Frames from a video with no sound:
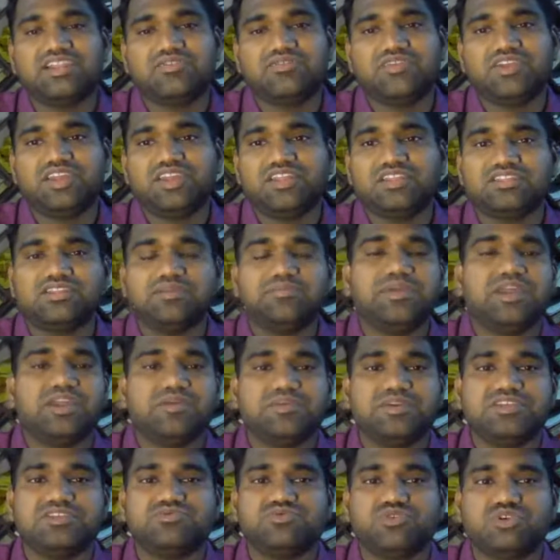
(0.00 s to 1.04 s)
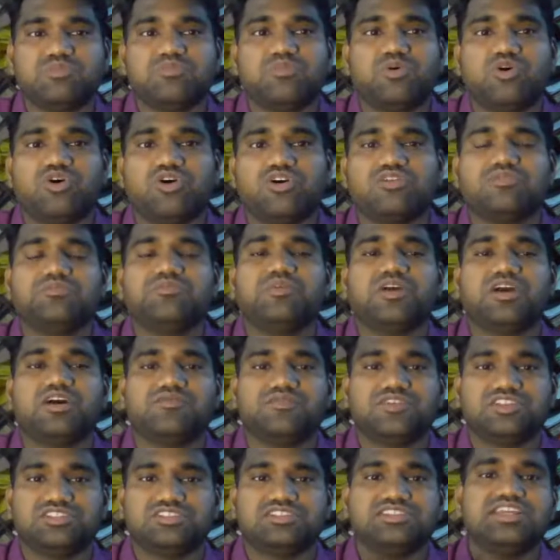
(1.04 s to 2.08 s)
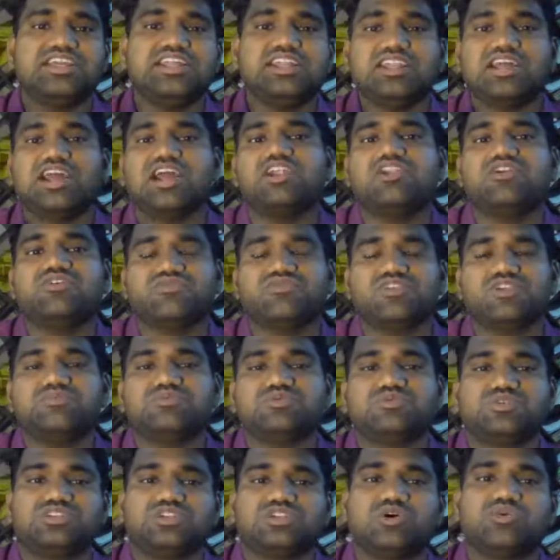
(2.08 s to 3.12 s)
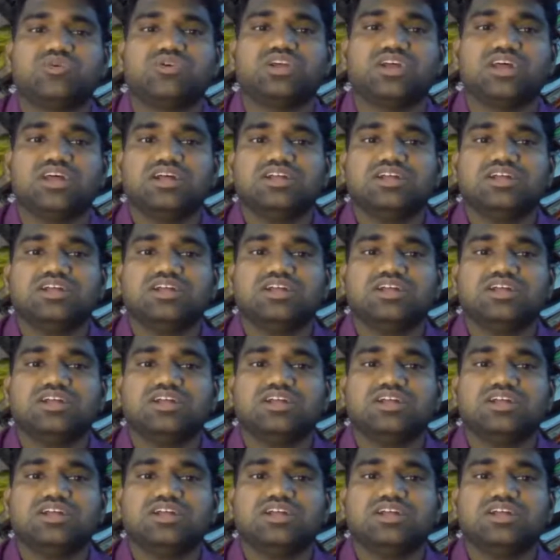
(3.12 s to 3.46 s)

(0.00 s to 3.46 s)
where the babies were born with seal kind of limbs without